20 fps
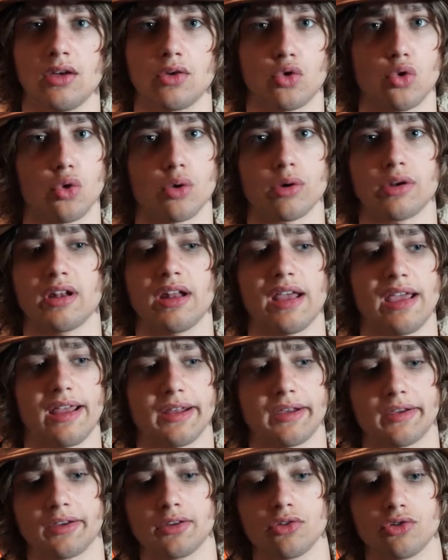
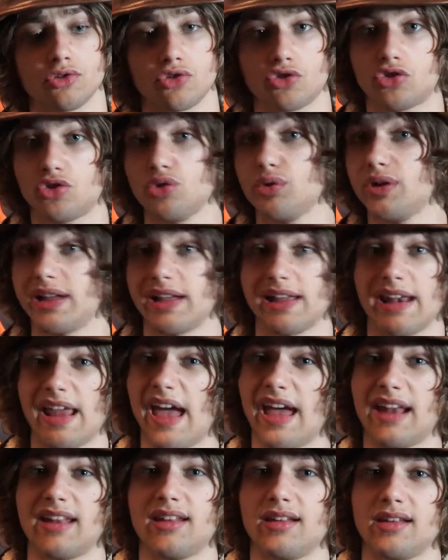coordinating, shooting and
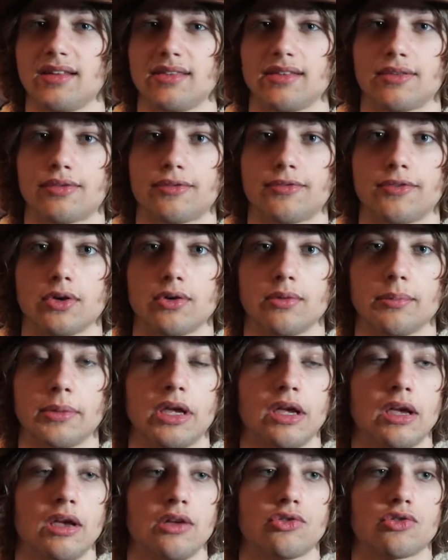editing this film,
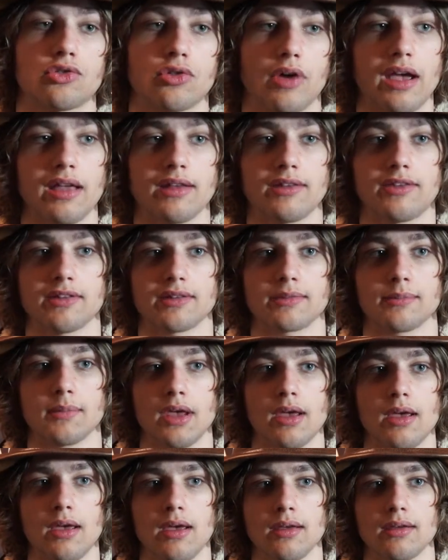trying to
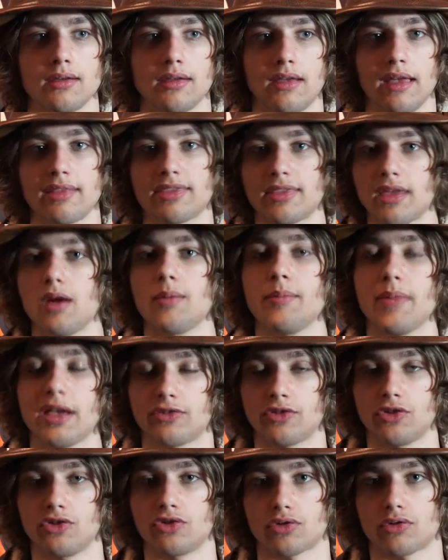get their
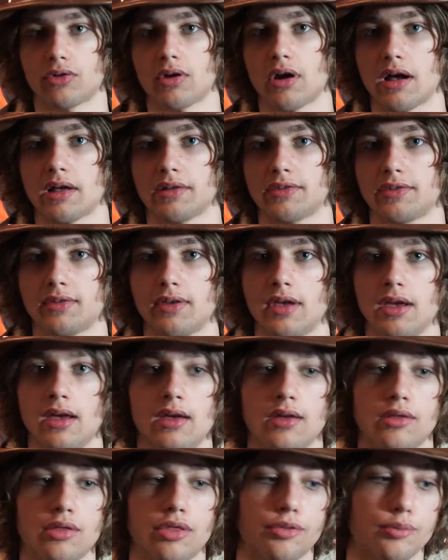message across
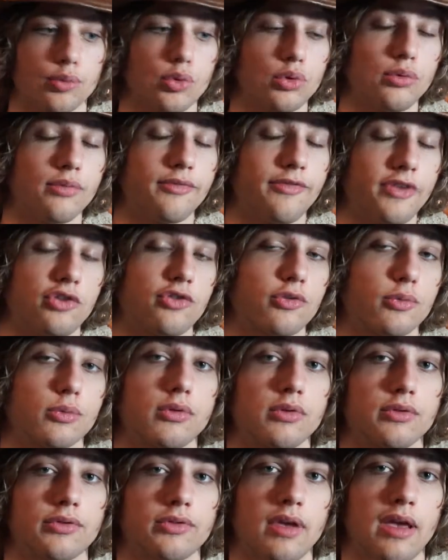through
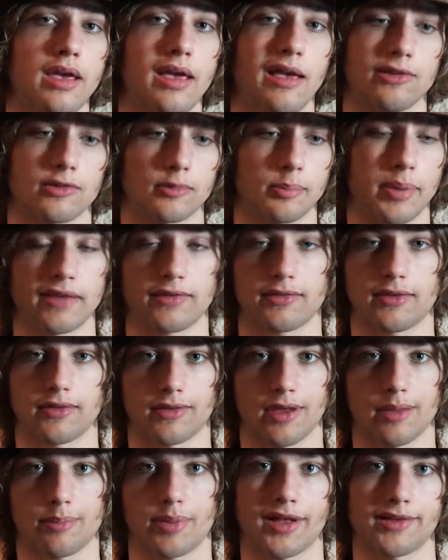visuals as best
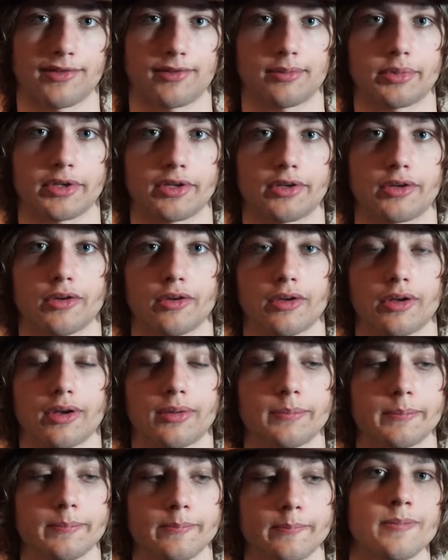as I possibly could.
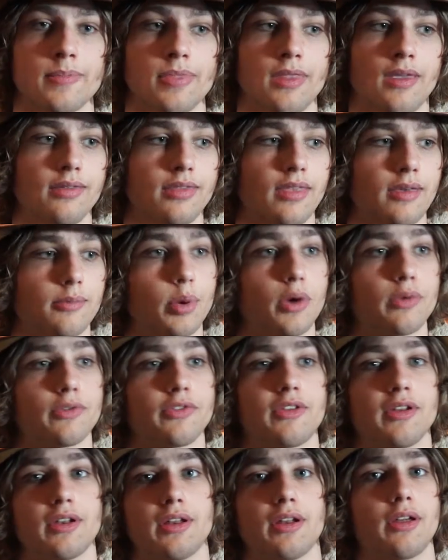They
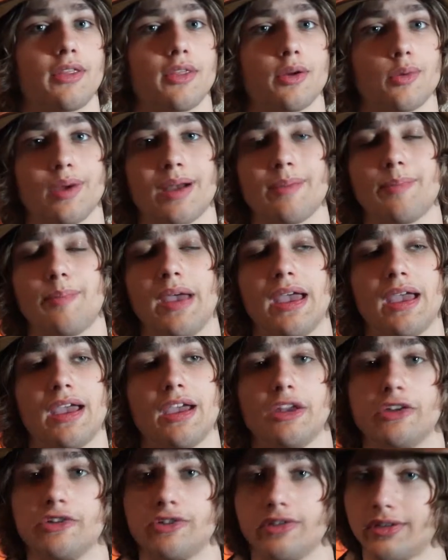posted it on their
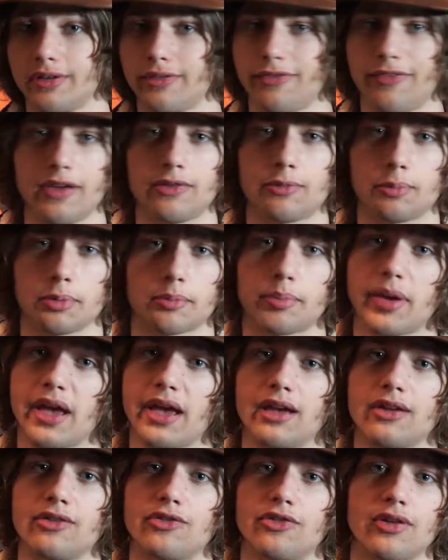webpage, their Facebook
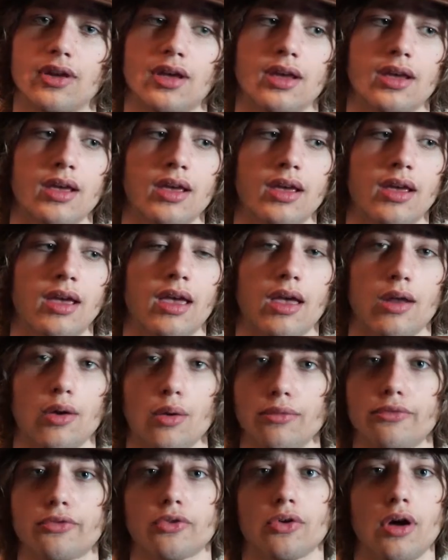page, and
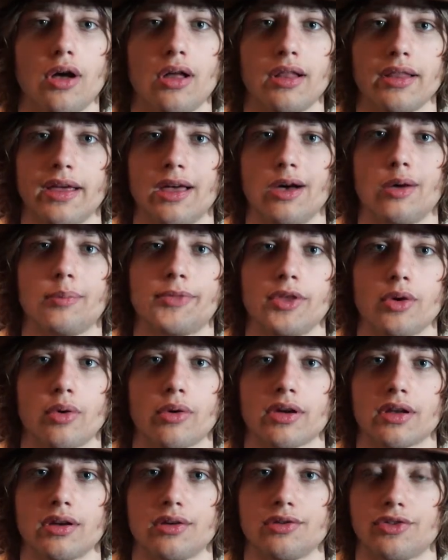overall it helped the
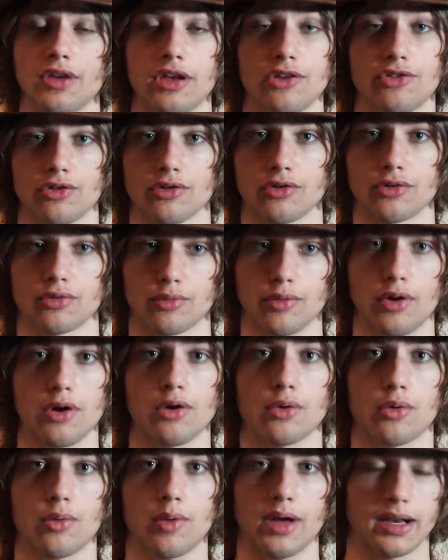organization
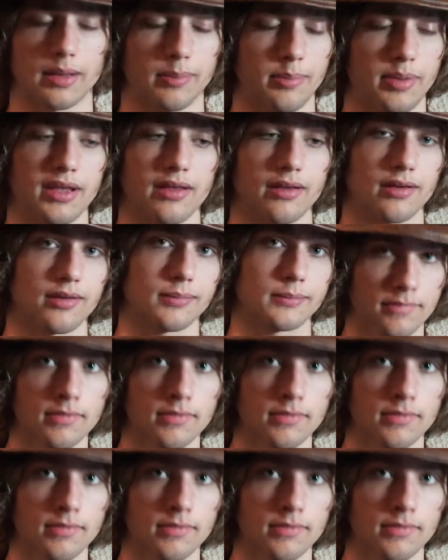grow quite a bit.